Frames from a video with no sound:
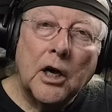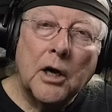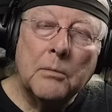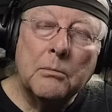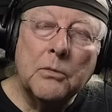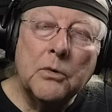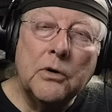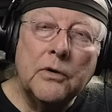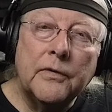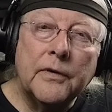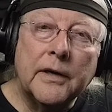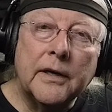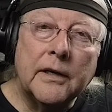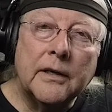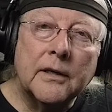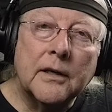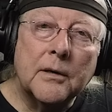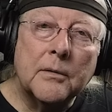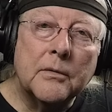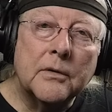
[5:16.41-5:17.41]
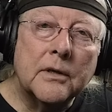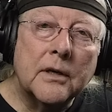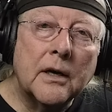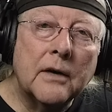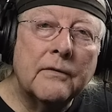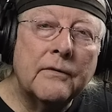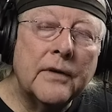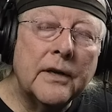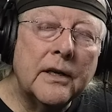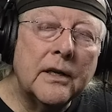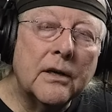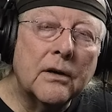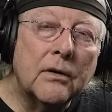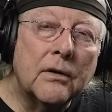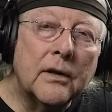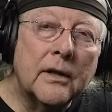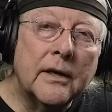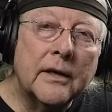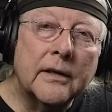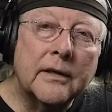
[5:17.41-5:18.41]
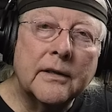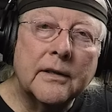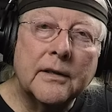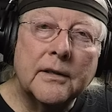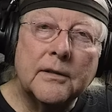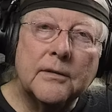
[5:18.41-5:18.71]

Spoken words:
movie, a video like